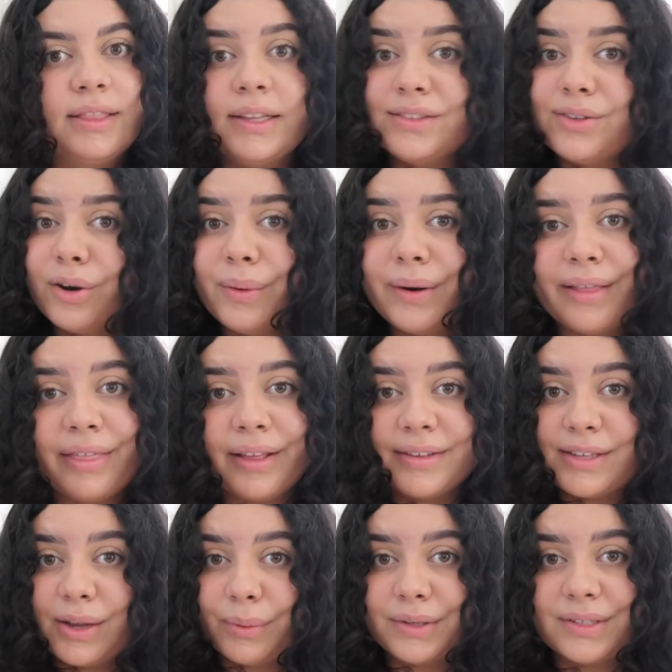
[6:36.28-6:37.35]
these are already things
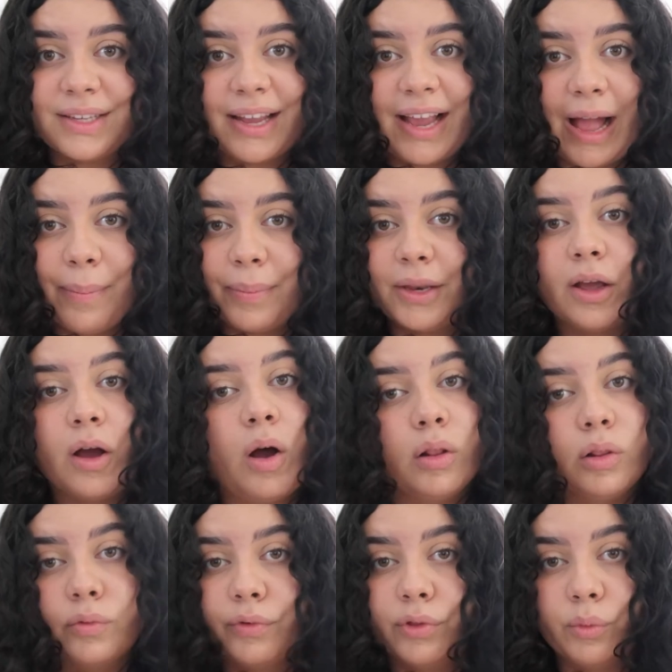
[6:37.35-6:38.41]
that we're seeing happening
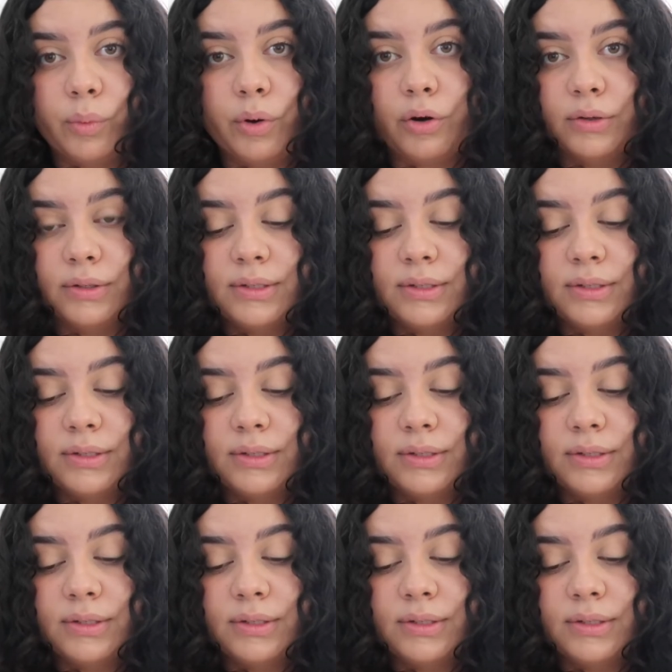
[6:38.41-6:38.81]
all over the world.